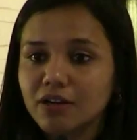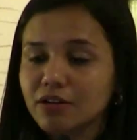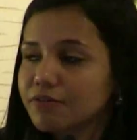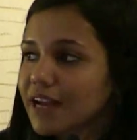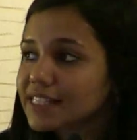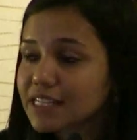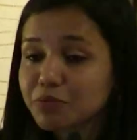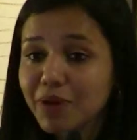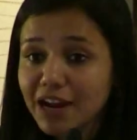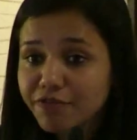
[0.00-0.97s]
vaccine
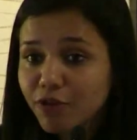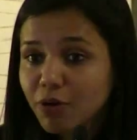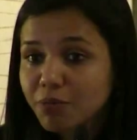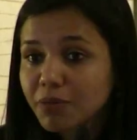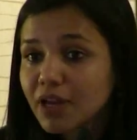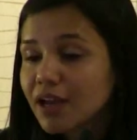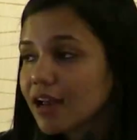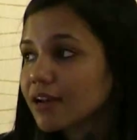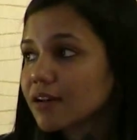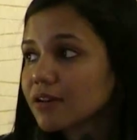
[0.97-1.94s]
platform.
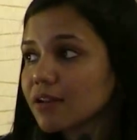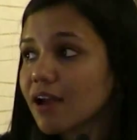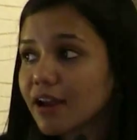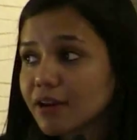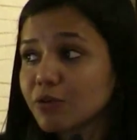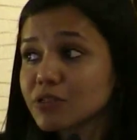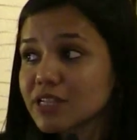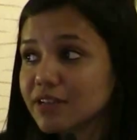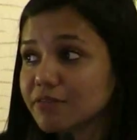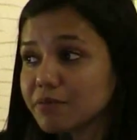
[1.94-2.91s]
And I don't
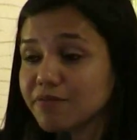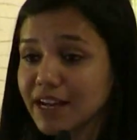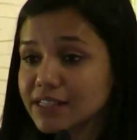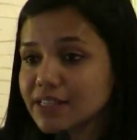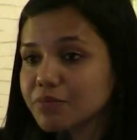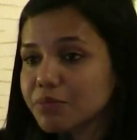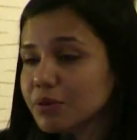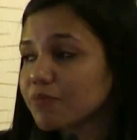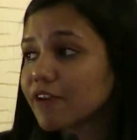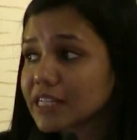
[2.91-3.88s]
say a vaccine, but
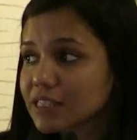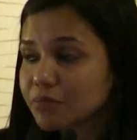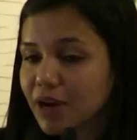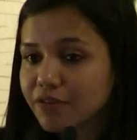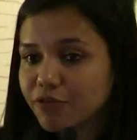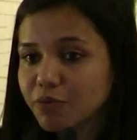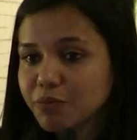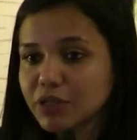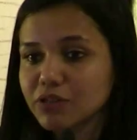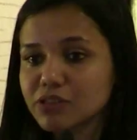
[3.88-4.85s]
vaccine platform
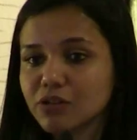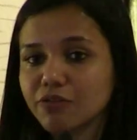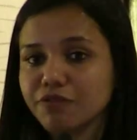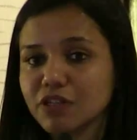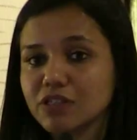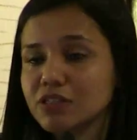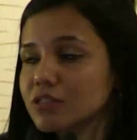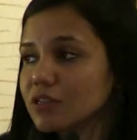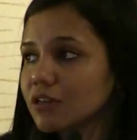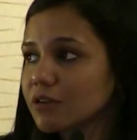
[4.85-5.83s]
because of its
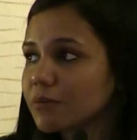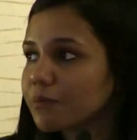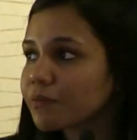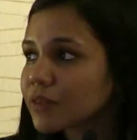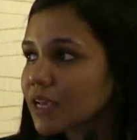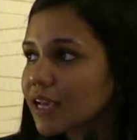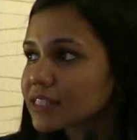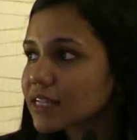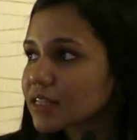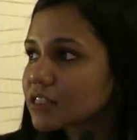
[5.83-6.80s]

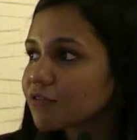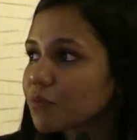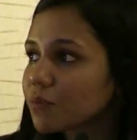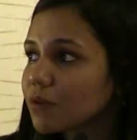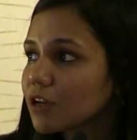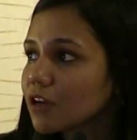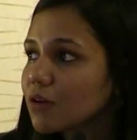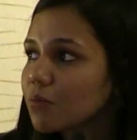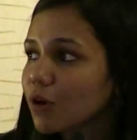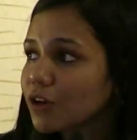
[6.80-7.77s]
extensive
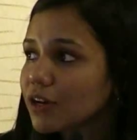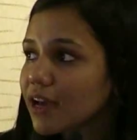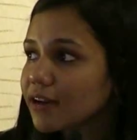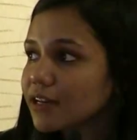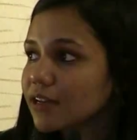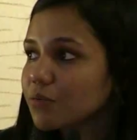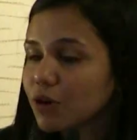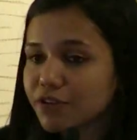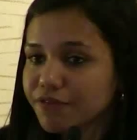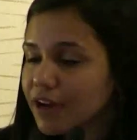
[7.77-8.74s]
modularity and
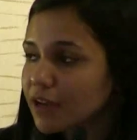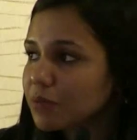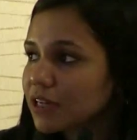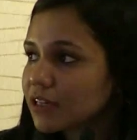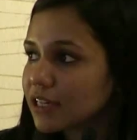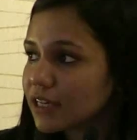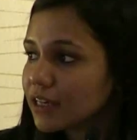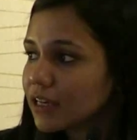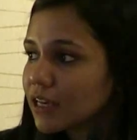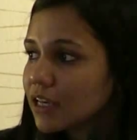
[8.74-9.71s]
modifiability.
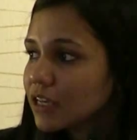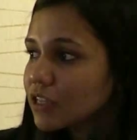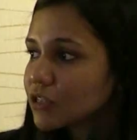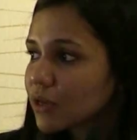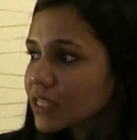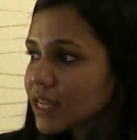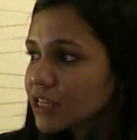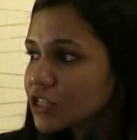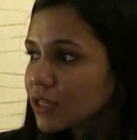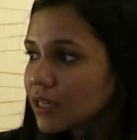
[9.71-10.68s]
So
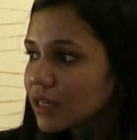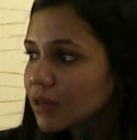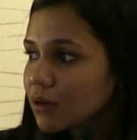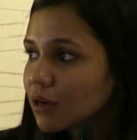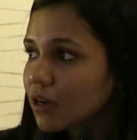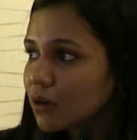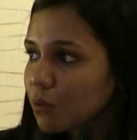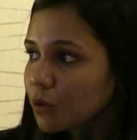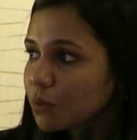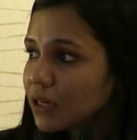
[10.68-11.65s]
essentially,
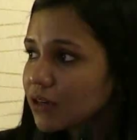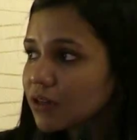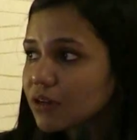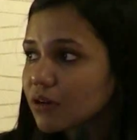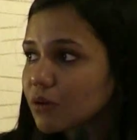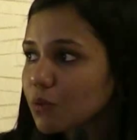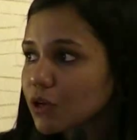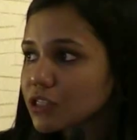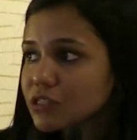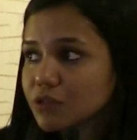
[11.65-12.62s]
what we did here
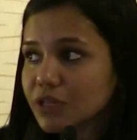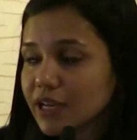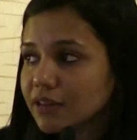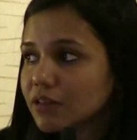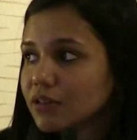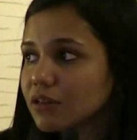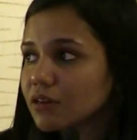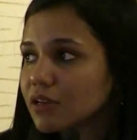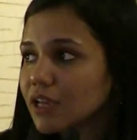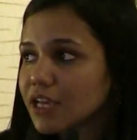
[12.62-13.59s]
was to take the
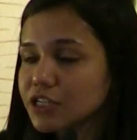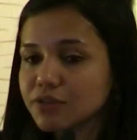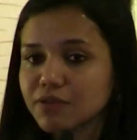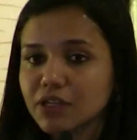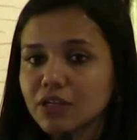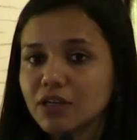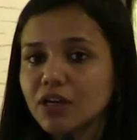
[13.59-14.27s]
HEV